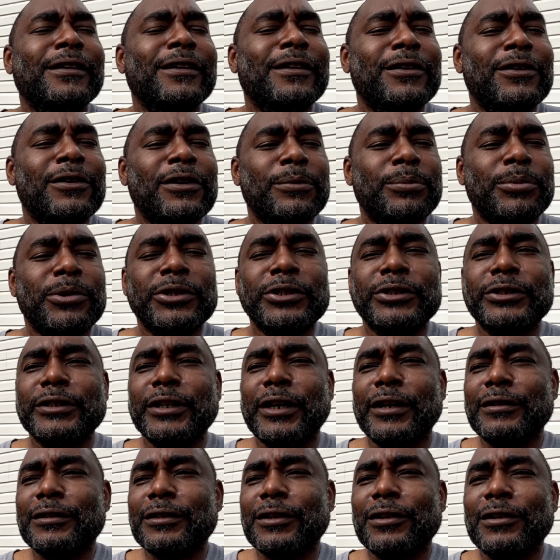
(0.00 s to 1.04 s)
You know, I
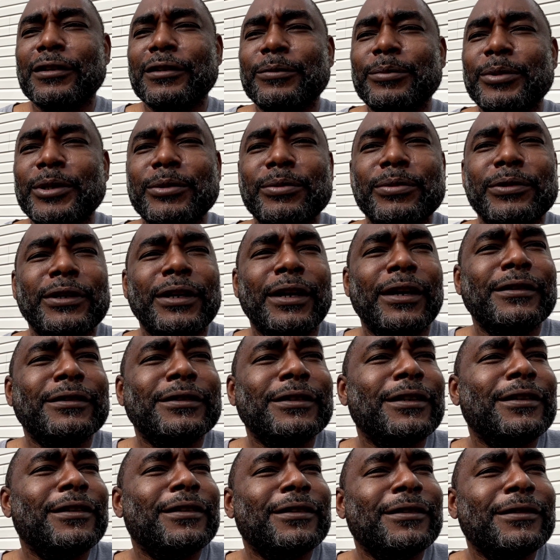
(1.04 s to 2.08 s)
appreciate all the people that's,
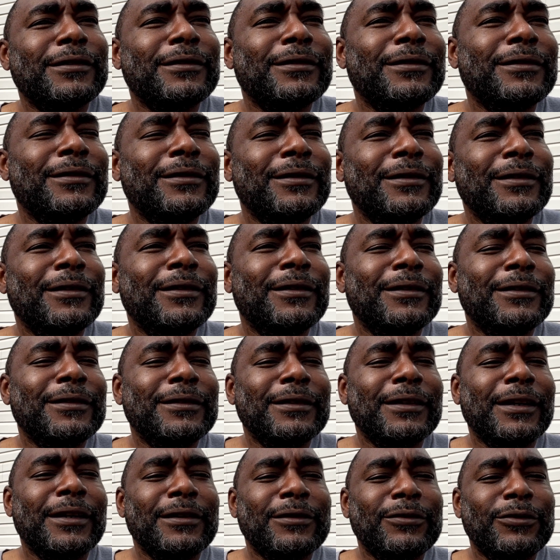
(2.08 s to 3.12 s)
you know,
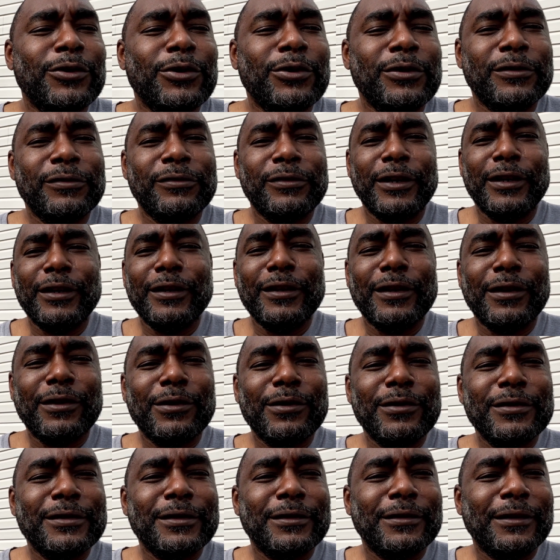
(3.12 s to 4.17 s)
that's viewing the
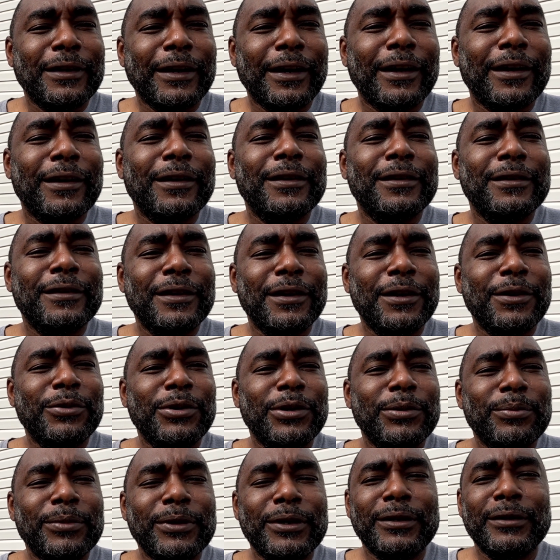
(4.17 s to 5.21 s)
videos and hanging in there
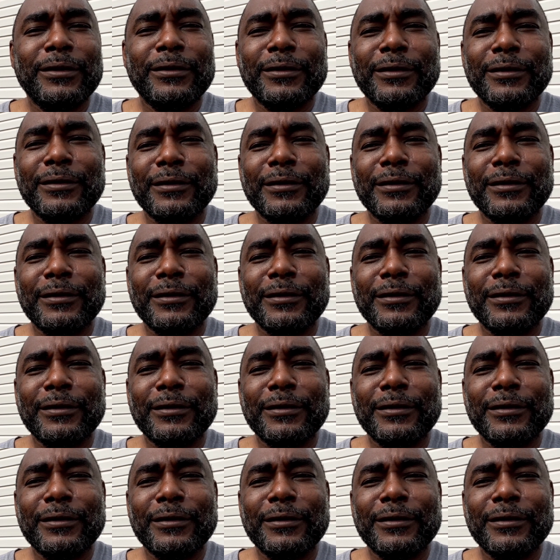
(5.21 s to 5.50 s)
with me.